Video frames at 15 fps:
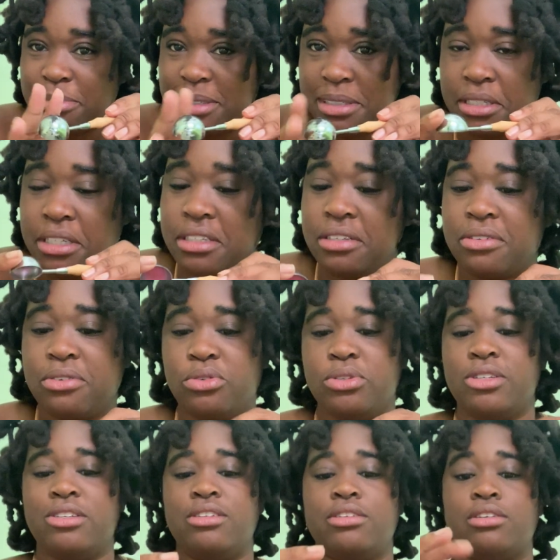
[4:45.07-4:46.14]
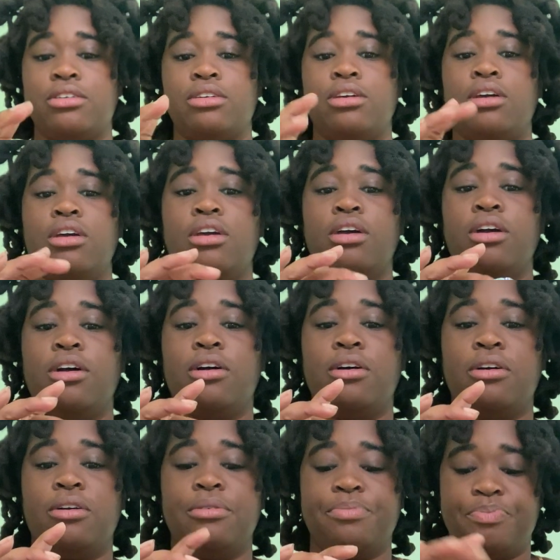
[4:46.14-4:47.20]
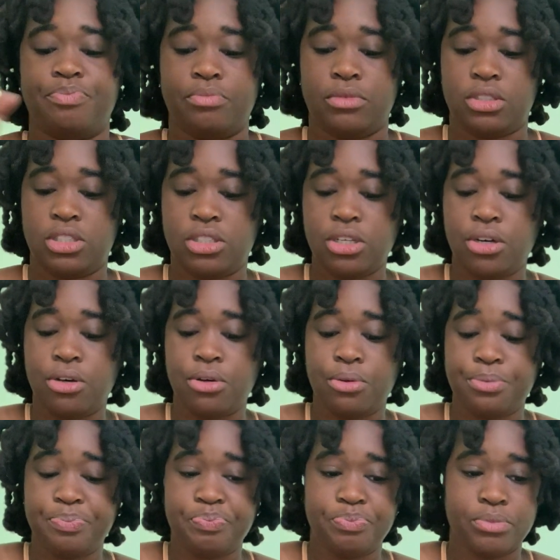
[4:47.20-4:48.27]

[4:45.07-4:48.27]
be selling or anything. So,